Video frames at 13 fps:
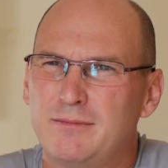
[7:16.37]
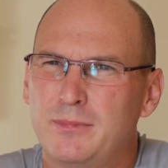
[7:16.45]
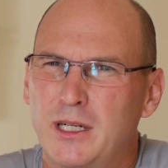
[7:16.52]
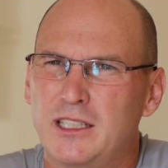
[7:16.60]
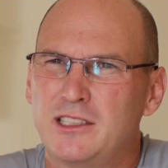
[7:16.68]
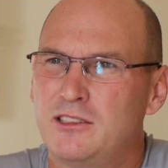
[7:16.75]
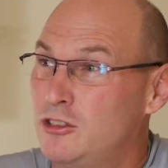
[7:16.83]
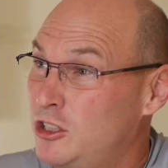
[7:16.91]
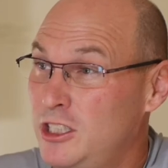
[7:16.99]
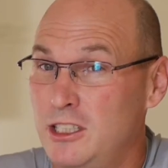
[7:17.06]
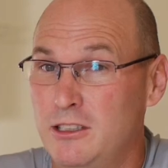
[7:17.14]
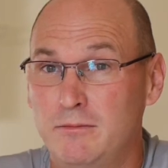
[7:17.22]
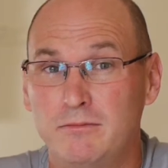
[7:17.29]
But I still see
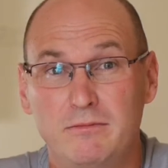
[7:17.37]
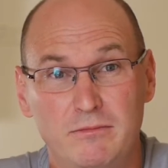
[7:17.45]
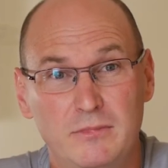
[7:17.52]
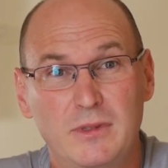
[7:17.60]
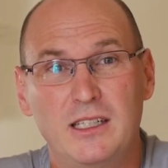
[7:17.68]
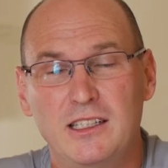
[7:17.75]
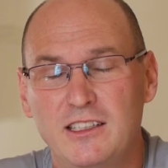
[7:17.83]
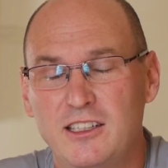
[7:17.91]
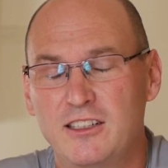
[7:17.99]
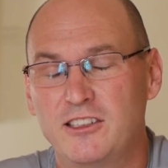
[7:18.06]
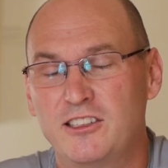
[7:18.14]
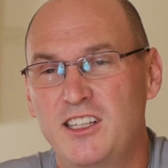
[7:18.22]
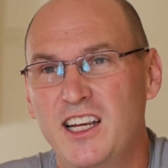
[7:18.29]
them to
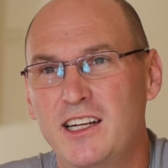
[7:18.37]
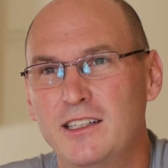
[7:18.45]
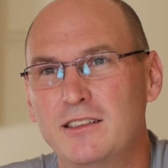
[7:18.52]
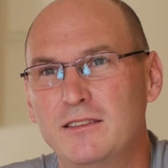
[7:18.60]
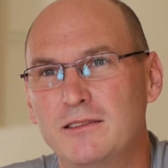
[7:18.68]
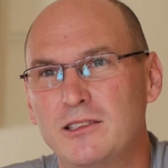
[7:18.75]
this day,